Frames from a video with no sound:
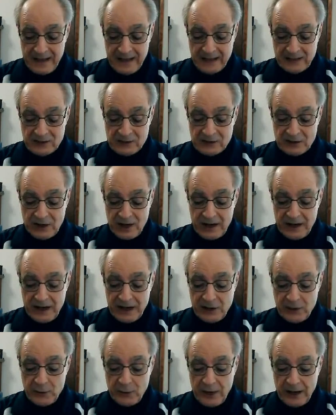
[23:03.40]

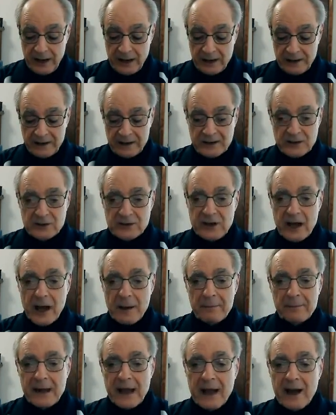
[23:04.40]
Studied Greek.
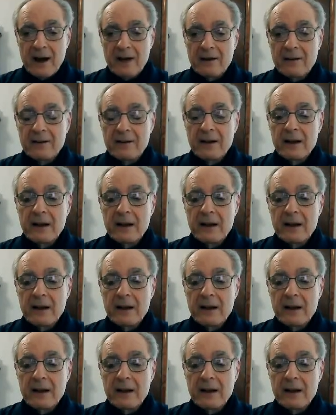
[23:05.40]
Stop now.